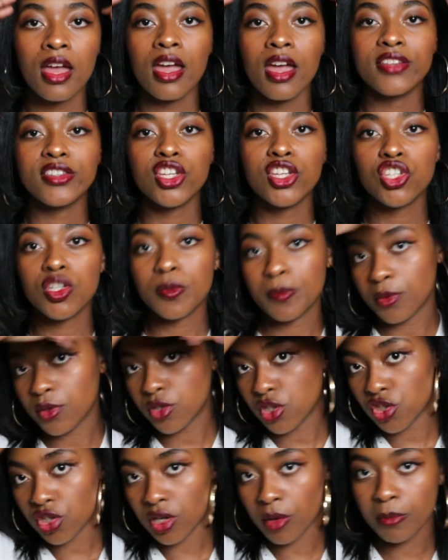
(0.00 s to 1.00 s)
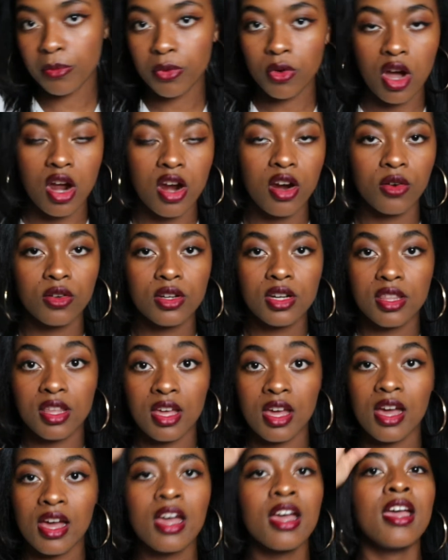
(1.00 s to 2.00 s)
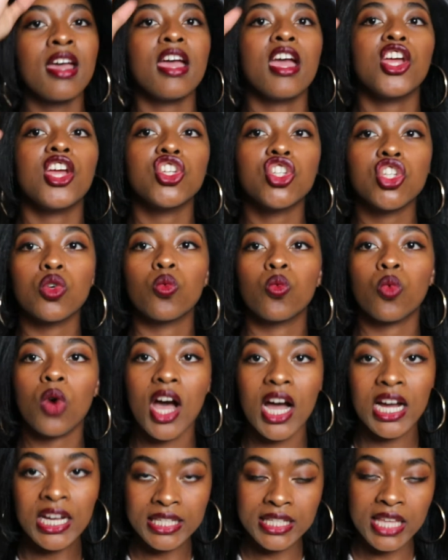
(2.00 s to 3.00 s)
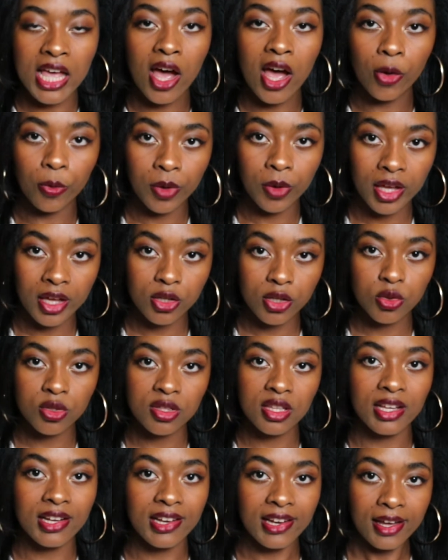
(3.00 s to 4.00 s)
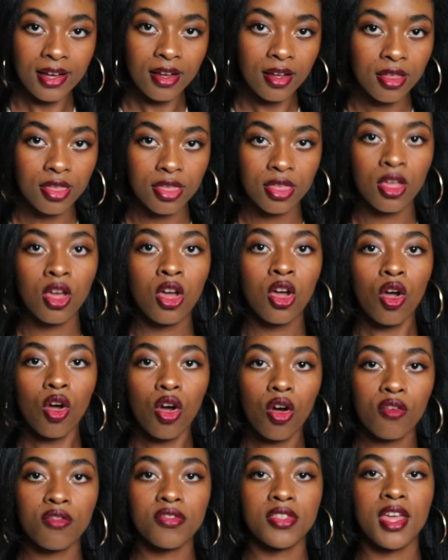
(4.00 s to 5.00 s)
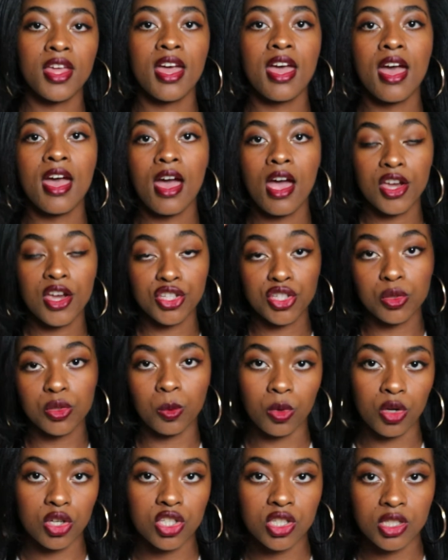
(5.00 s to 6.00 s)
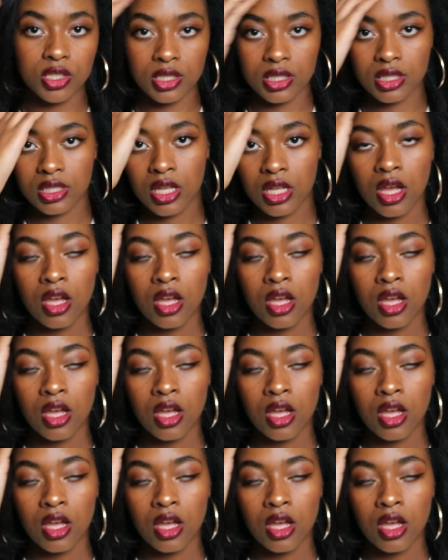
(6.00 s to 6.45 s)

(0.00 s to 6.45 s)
and then she puts shampoo around there and she works her way to the length of the hair as she washes.